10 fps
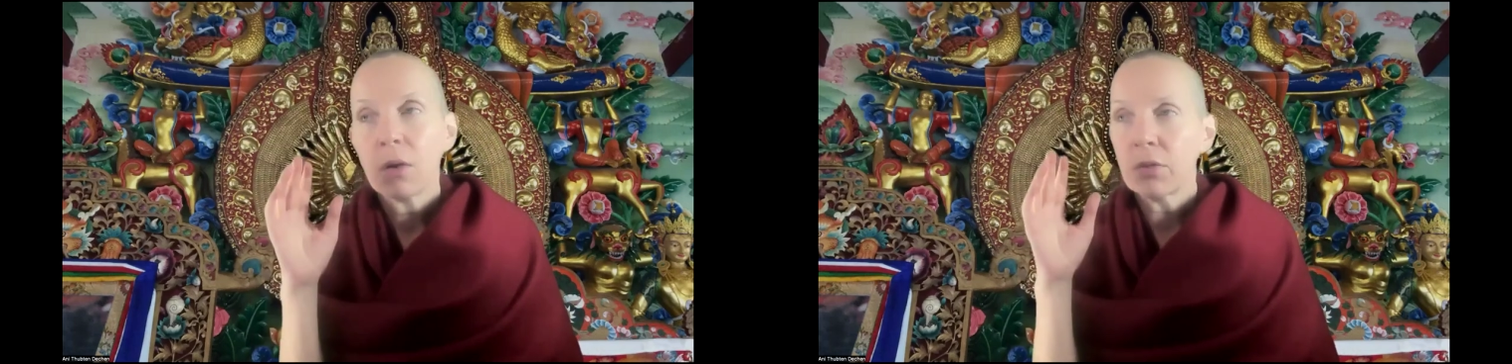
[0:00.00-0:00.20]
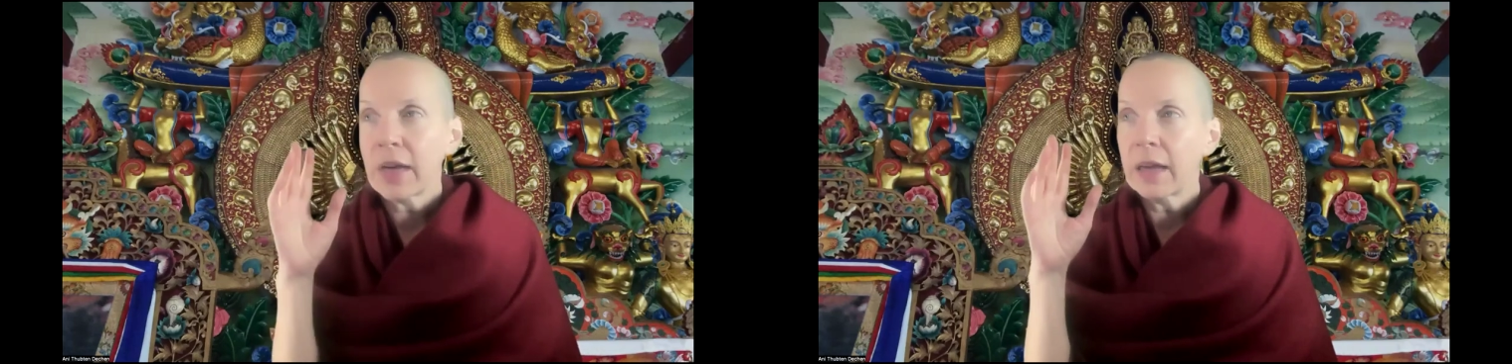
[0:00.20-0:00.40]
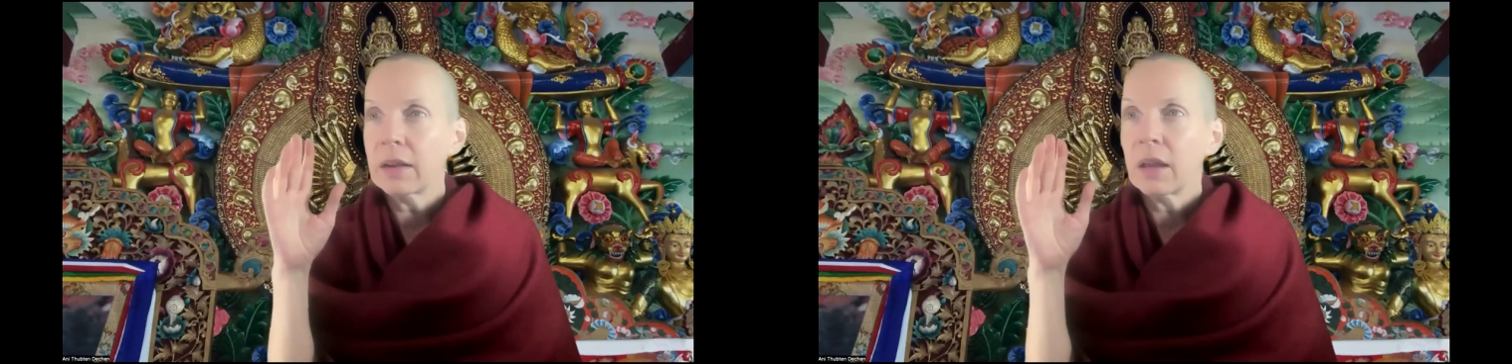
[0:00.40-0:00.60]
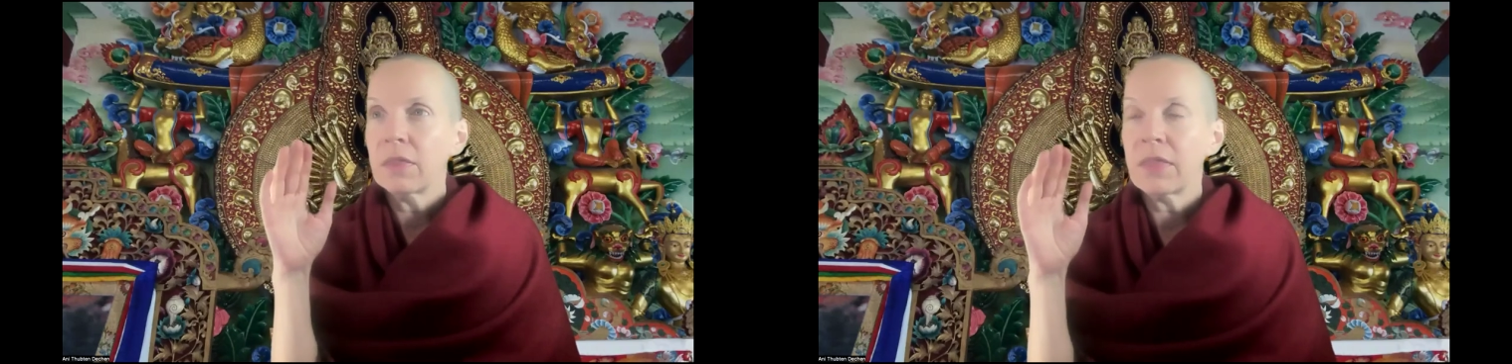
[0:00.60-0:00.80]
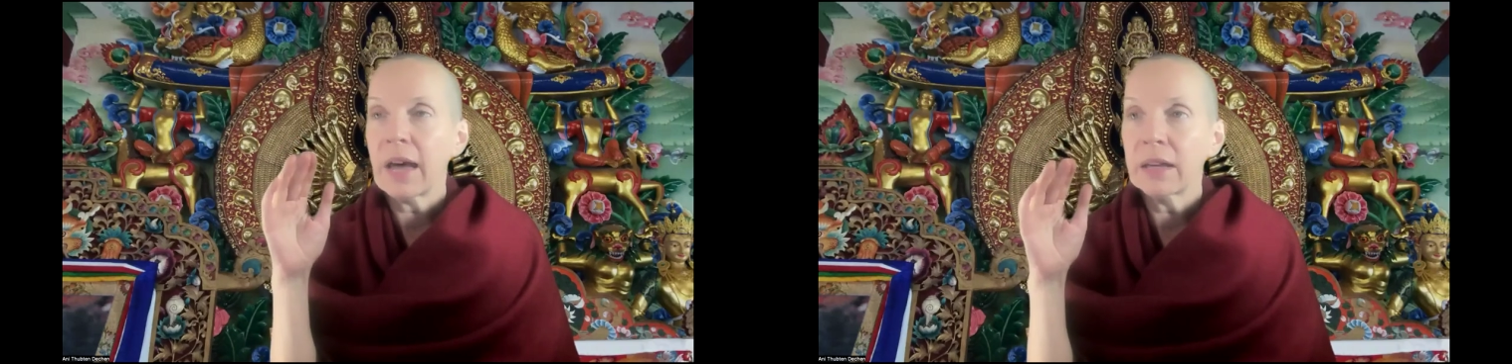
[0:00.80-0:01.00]

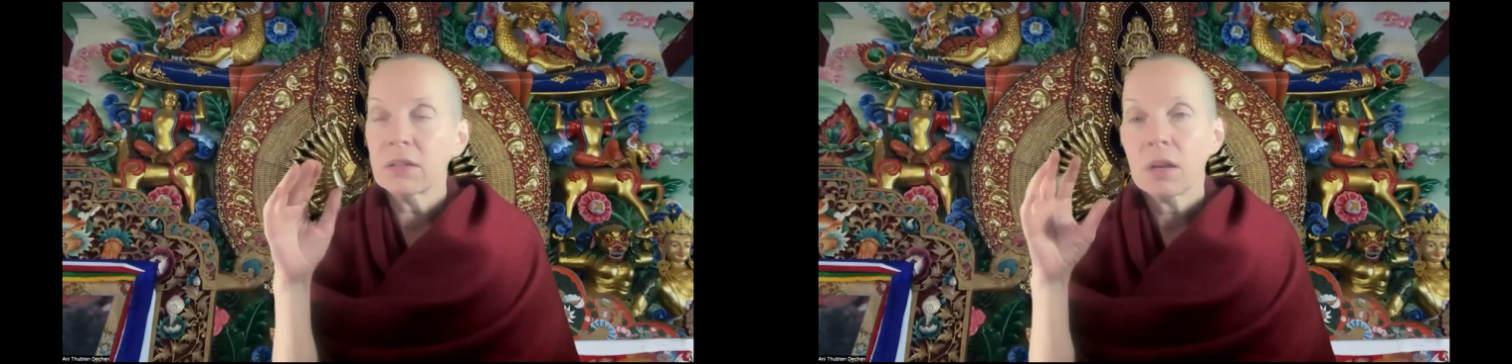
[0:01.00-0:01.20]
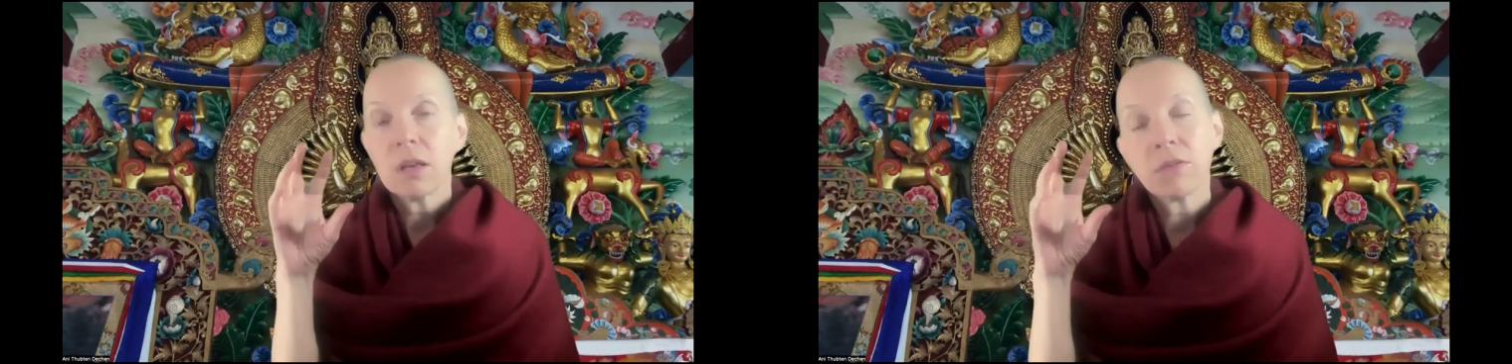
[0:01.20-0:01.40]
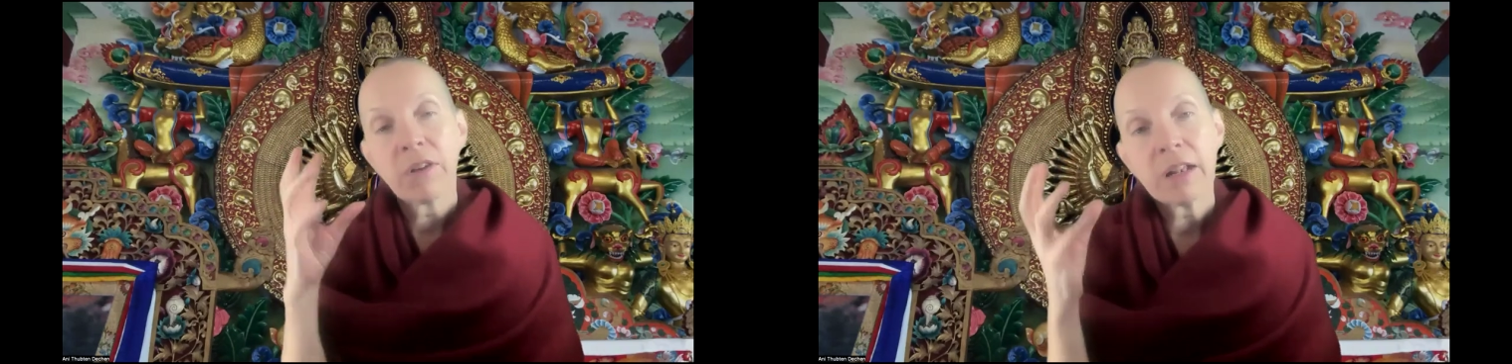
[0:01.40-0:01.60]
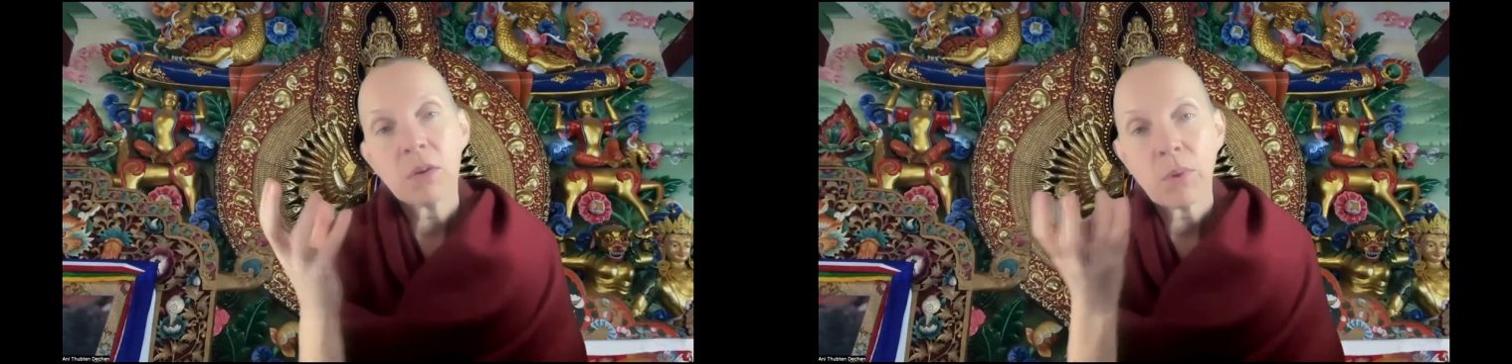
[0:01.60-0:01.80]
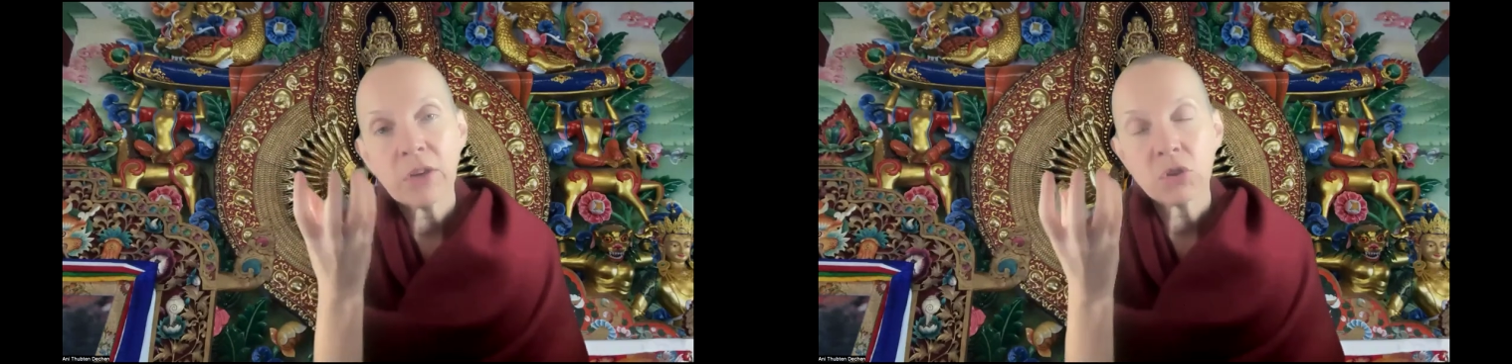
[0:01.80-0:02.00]
that
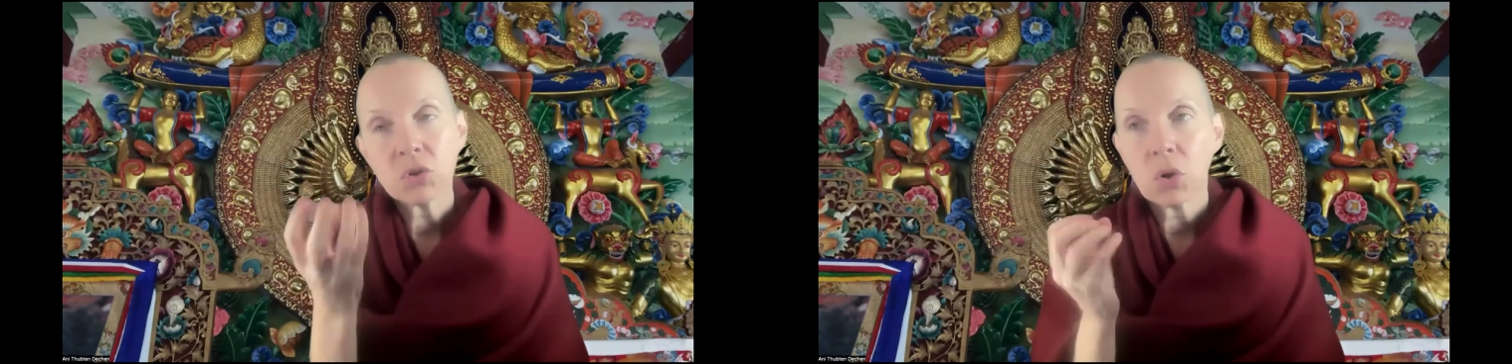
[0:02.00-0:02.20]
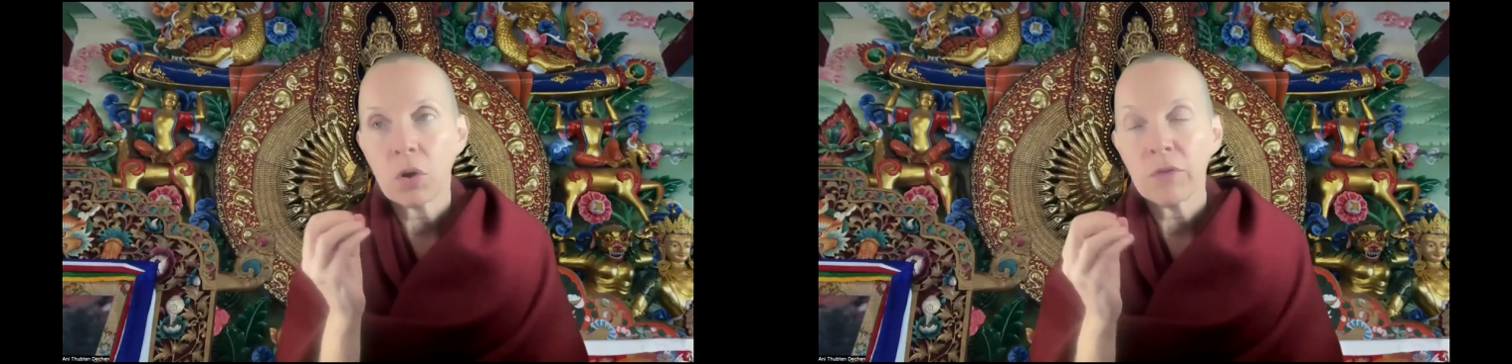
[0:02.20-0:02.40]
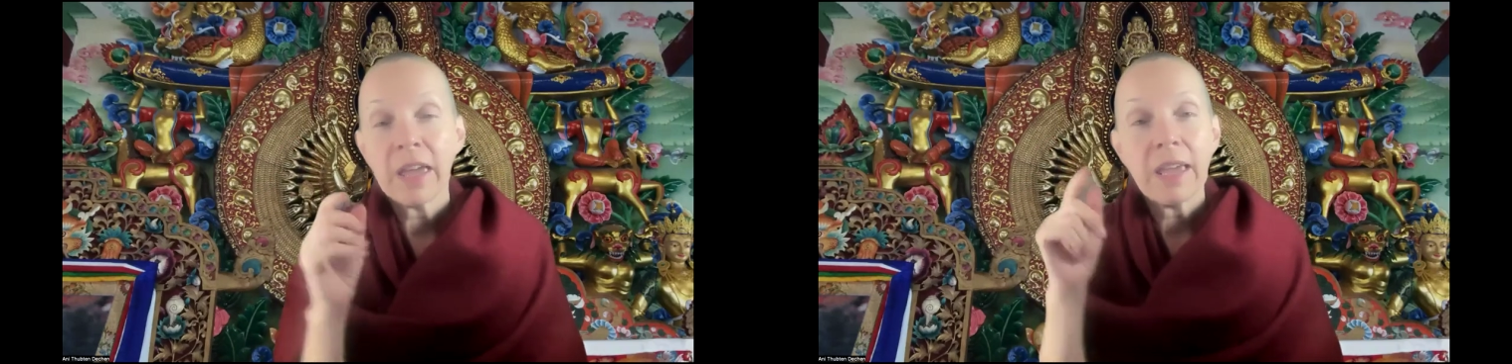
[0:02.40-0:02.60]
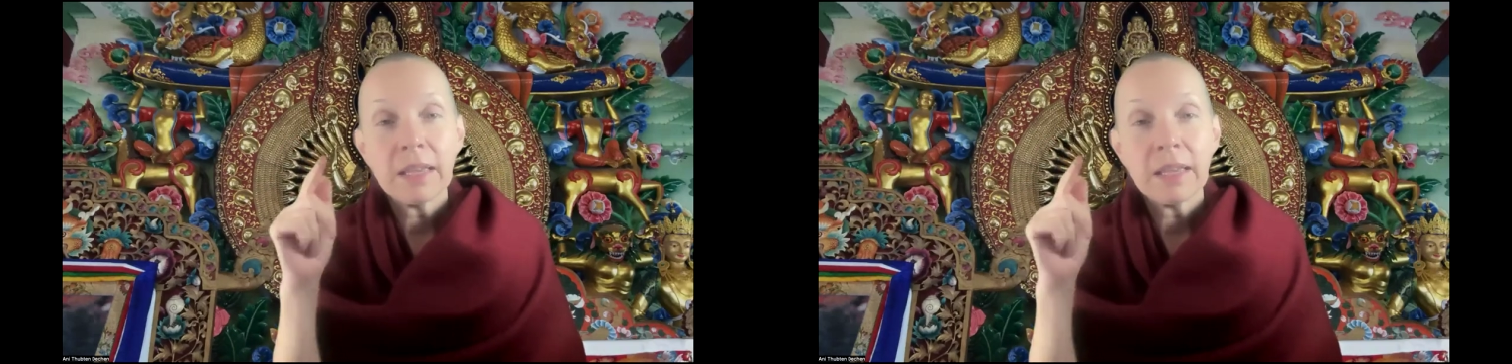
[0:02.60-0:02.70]
valuation of,